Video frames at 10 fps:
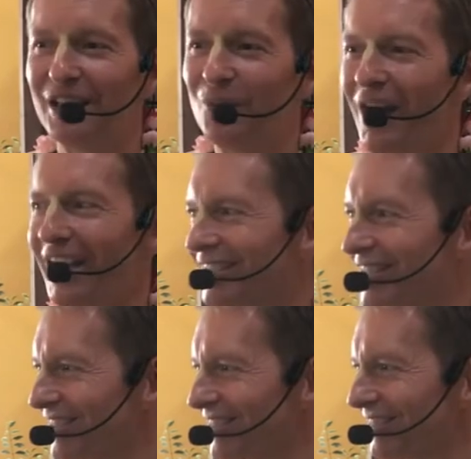
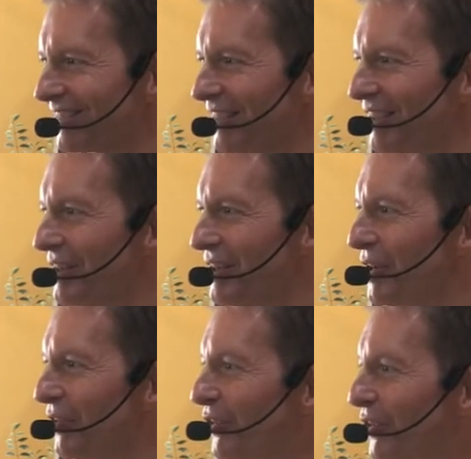waits
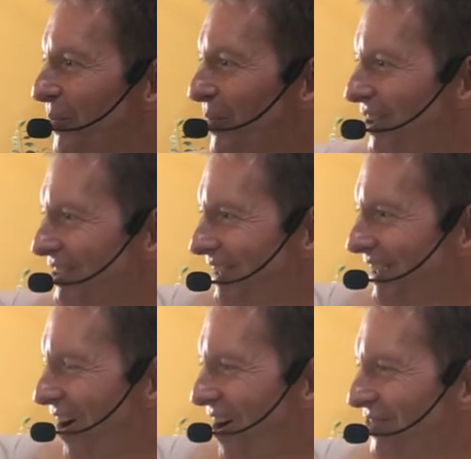for the mercy
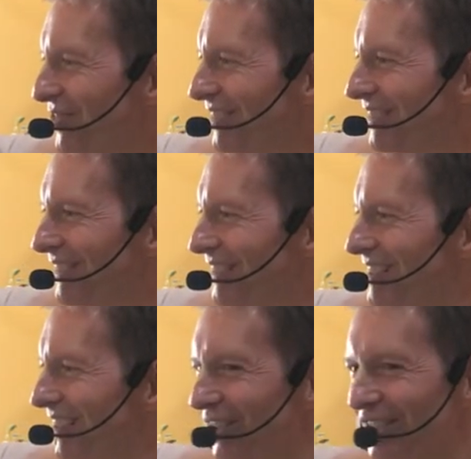of
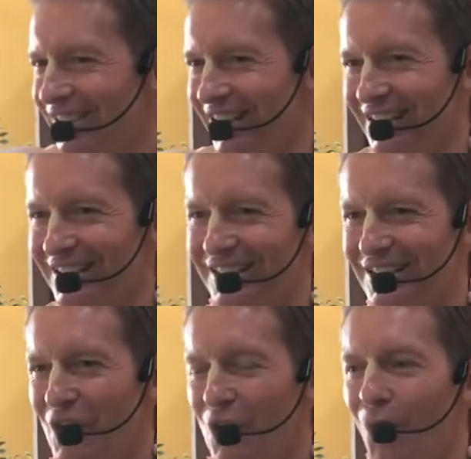Krishna,
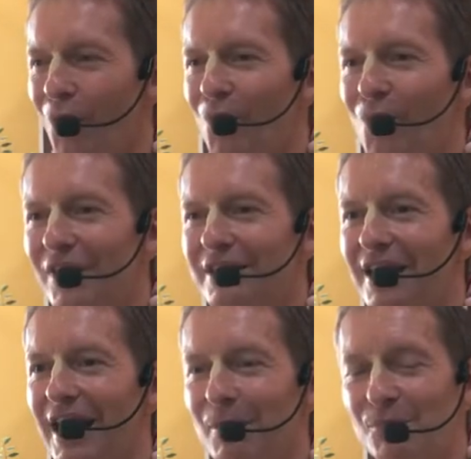all the
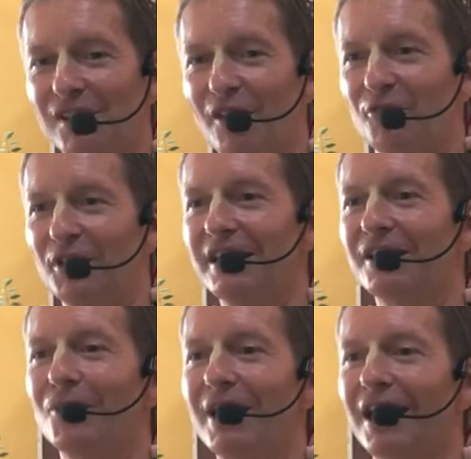time suffering
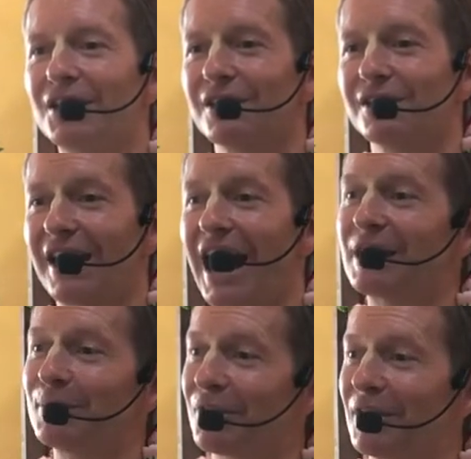the reactions,
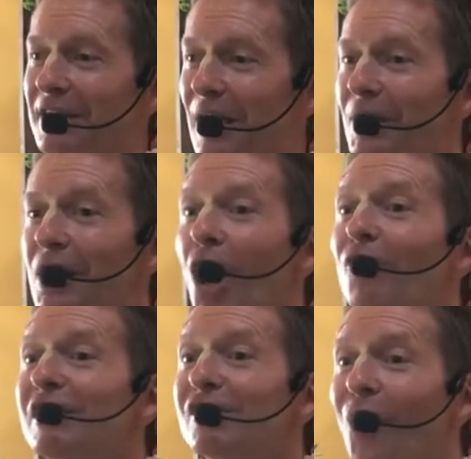atmakritam, of
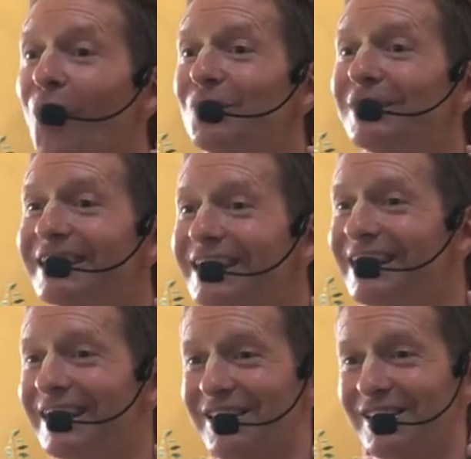his own
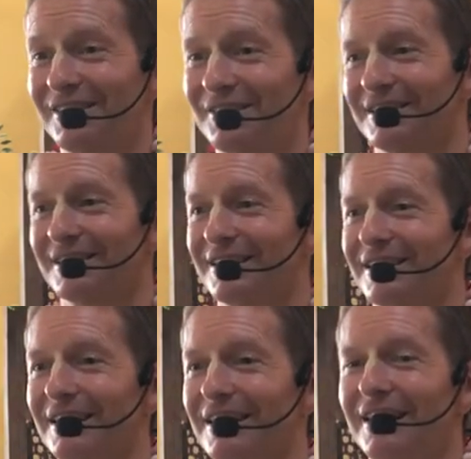deeds.
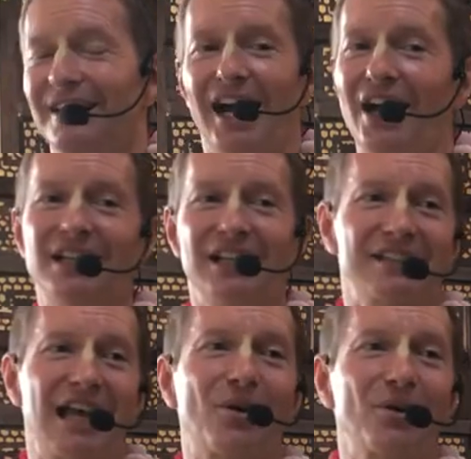Haridas
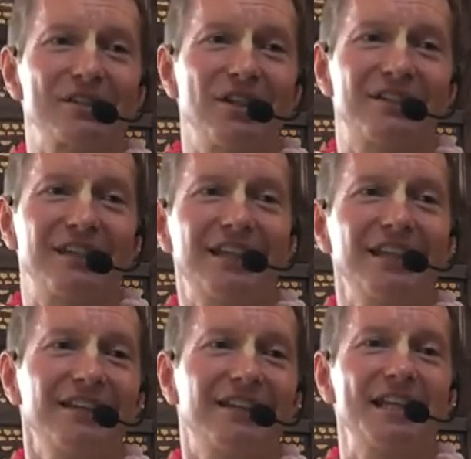Thakur is not
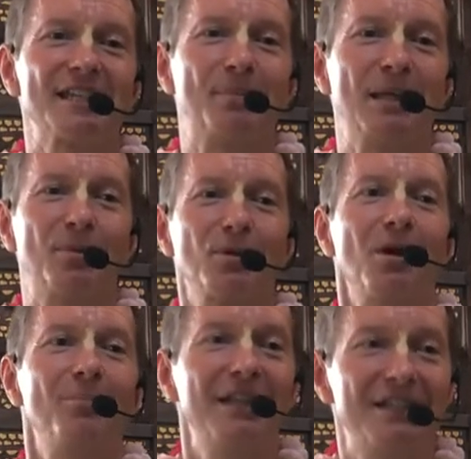thinking, these people who
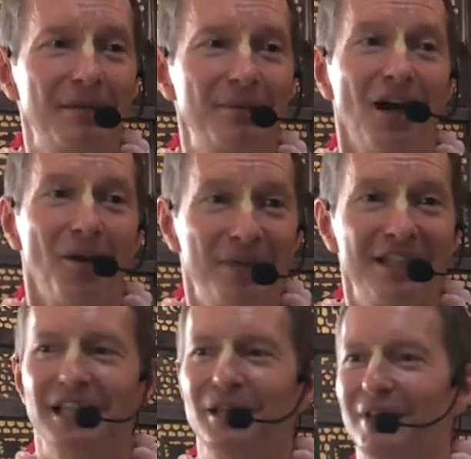are beating me are
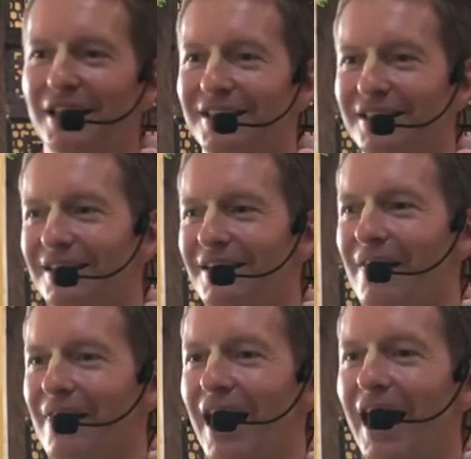beating me.
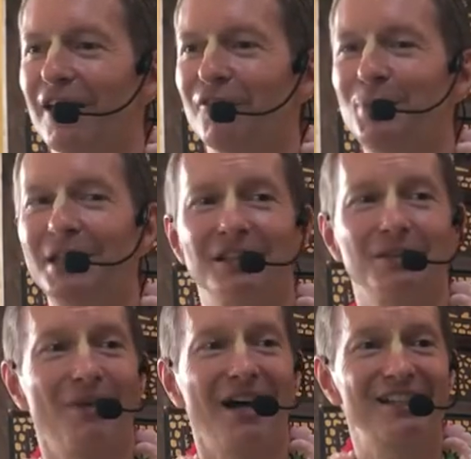I have
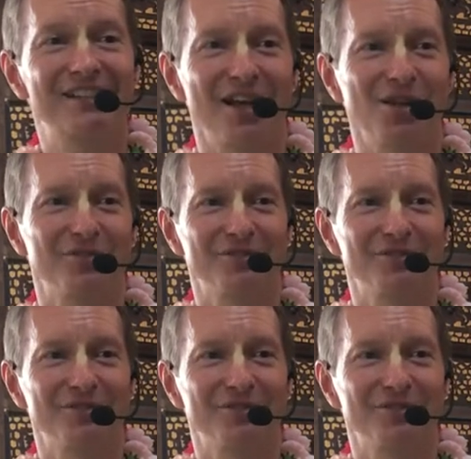beaten myself.